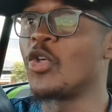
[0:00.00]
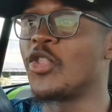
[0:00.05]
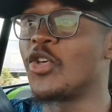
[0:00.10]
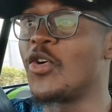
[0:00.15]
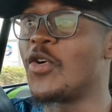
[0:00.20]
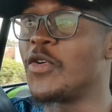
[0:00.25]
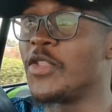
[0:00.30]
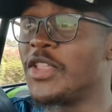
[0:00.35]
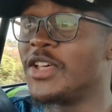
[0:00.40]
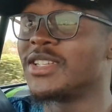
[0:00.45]

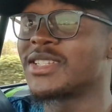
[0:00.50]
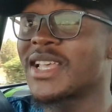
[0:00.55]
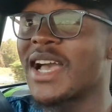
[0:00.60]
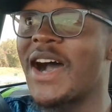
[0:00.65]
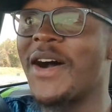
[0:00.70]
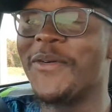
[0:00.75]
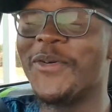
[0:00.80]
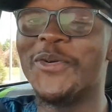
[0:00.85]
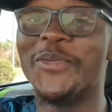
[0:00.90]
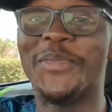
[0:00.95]
Although this
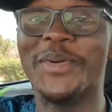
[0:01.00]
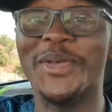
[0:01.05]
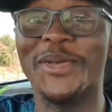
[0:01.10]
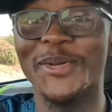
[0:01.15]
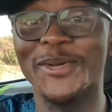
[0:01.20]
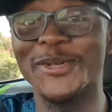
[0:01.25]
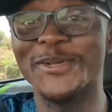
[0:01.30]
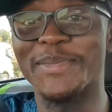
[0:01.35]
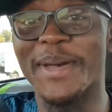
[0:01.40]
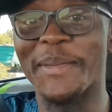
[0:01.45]
car will be
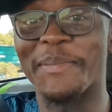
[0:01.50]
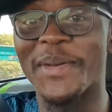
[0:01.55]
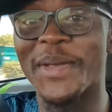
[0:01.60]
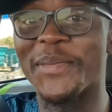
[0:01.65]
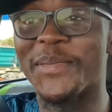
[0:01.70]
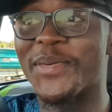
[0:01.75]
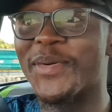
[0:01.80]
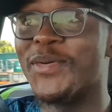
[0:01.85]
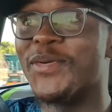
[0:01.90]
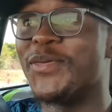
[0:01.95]
used by
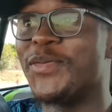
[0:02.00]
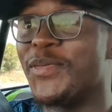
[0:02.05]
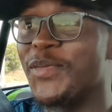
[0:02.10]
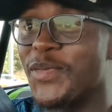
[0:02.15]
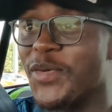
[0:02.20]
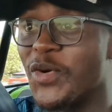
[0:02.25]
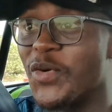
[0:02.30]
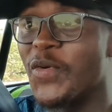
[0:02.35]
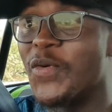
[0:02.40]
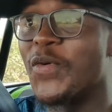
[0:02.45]
people
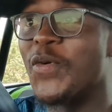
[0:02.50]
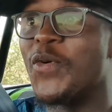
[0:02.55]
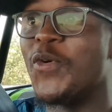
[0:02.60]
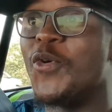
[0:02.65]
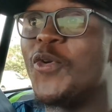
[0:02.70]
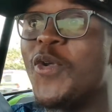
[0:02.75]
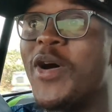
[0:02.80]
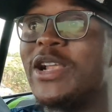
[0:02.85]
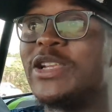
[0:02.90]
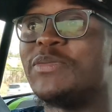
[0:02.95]

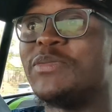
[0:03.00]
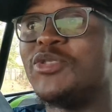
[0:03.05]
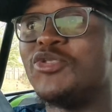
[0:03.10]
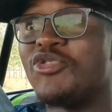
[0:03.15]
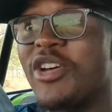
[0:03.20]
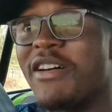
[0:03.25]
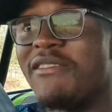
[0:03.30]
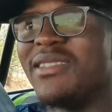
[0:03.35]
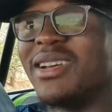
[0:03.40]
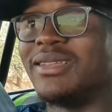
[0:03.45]
who want to be
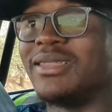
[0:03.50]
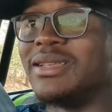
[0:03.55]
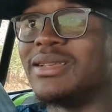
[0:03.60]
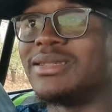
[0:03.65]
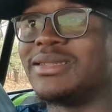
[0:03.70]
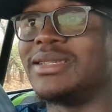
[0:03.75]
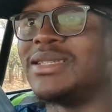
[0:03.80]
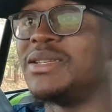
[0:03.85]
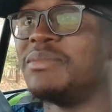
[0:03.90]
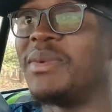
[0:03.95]
driving in the
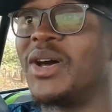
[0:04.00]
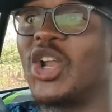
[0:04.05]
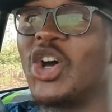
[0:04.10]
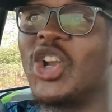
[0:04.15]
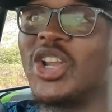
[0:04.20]
city, but